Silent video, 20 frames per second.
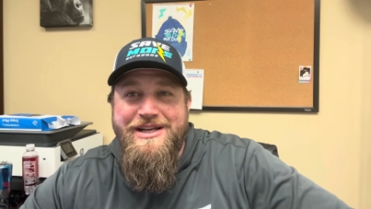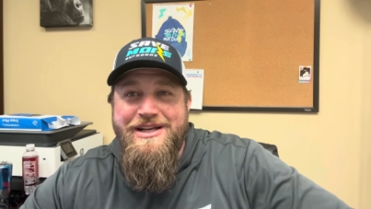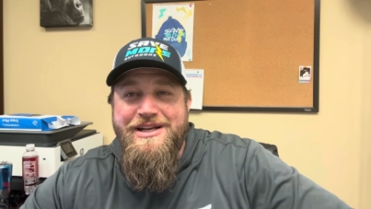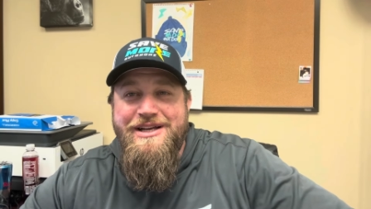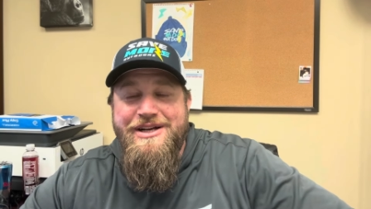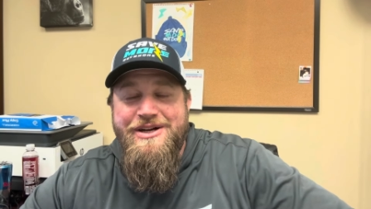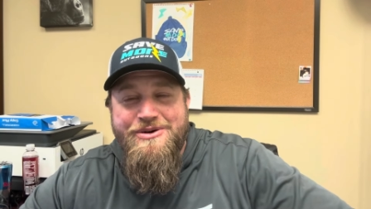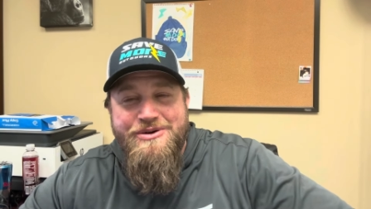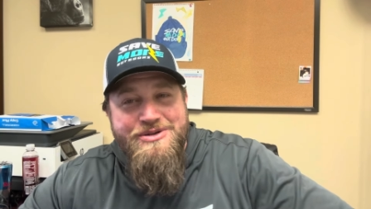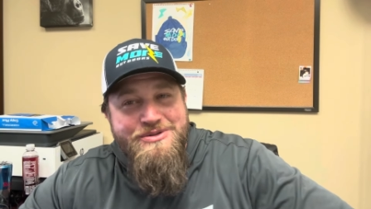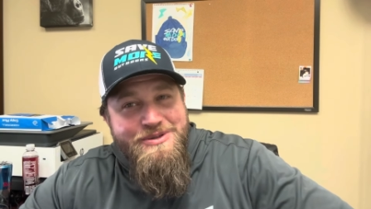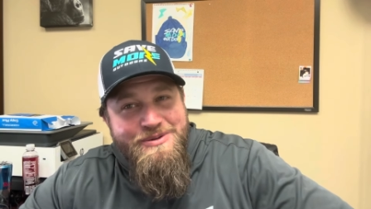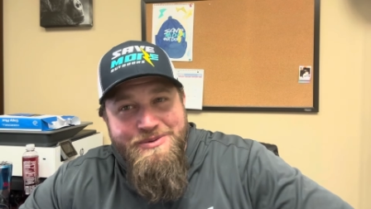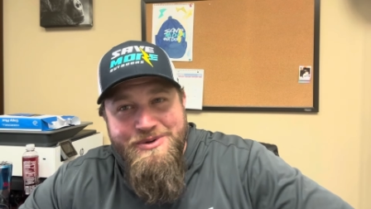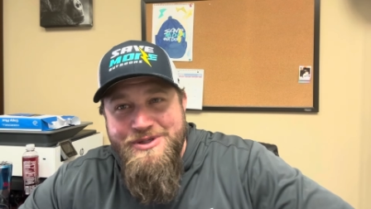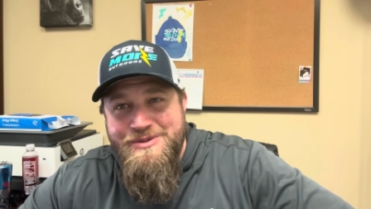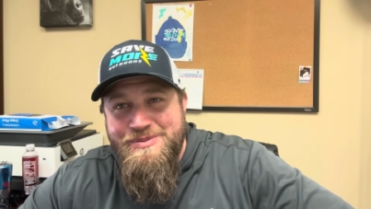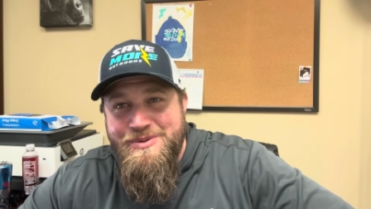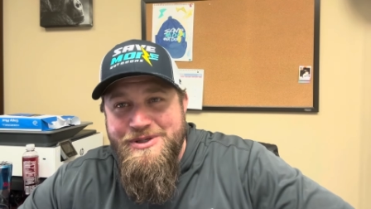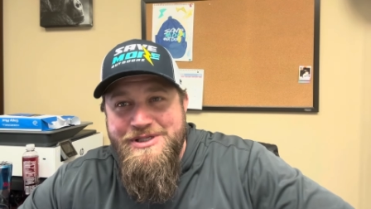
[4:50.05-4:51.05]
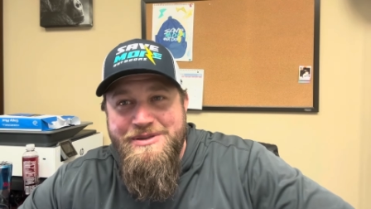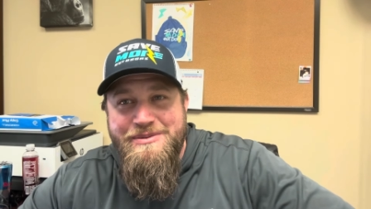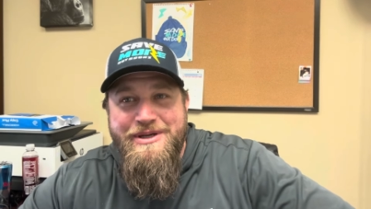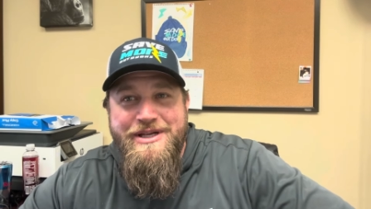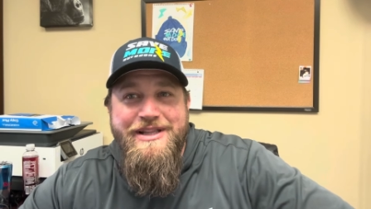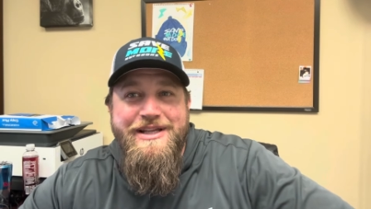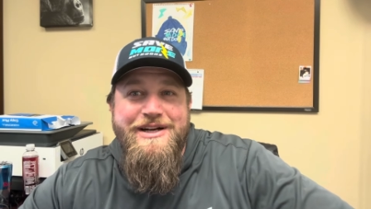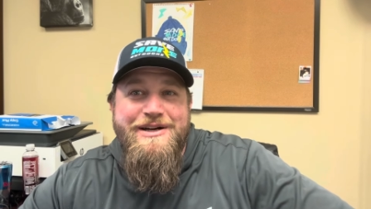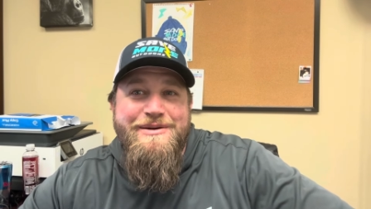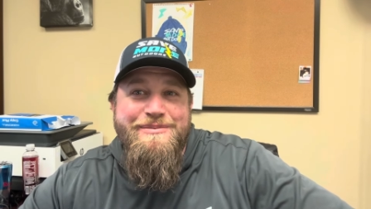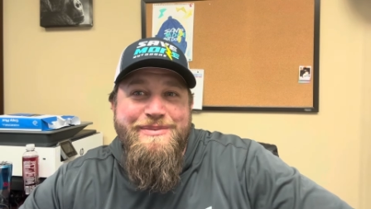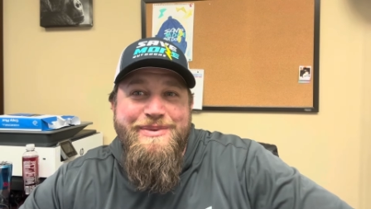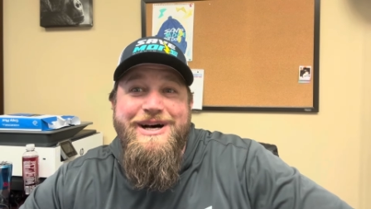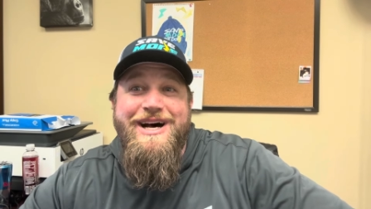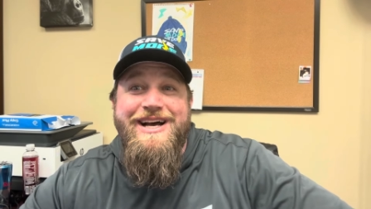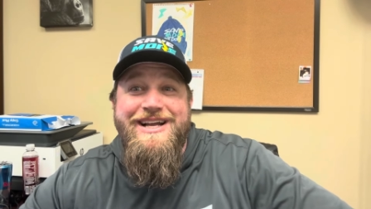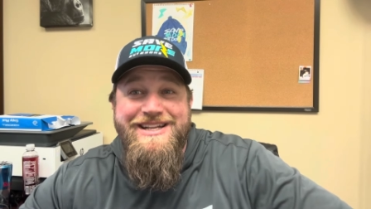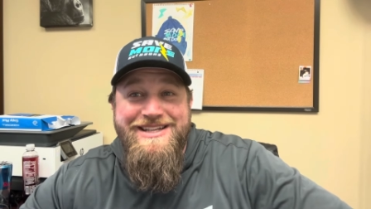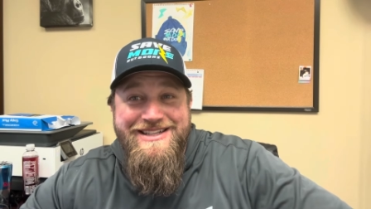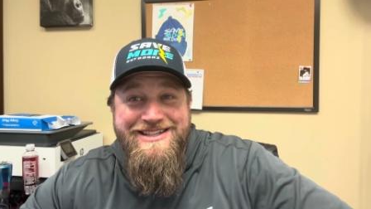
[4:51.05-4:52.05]
Of course, we weren't supposed to be there,
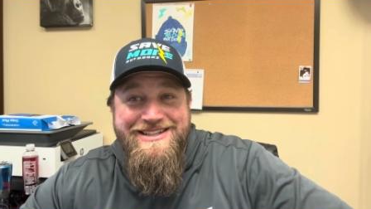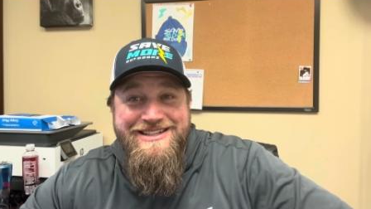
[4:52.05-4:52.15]
but